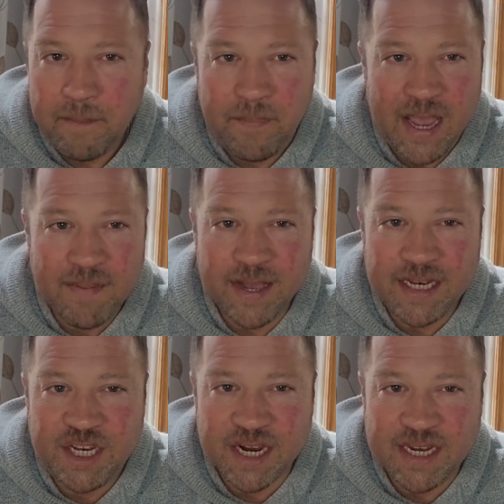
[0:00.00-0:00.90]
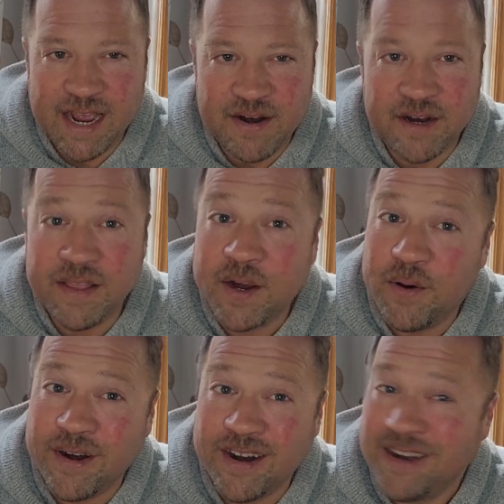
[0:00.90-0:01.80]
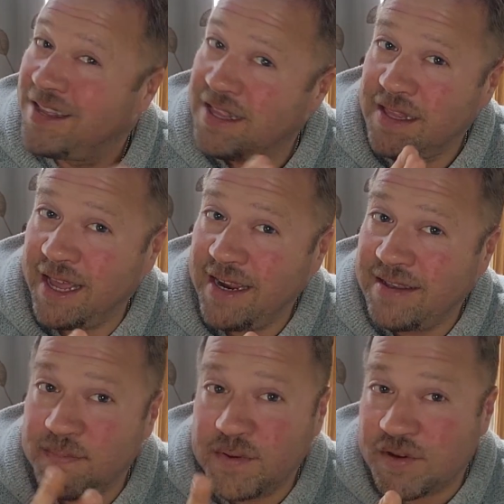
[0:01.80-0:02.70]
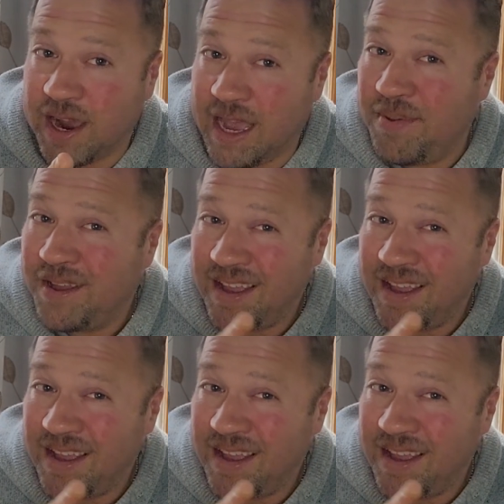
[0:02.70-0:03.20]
bang my chick down here in the corner, like, subscribe,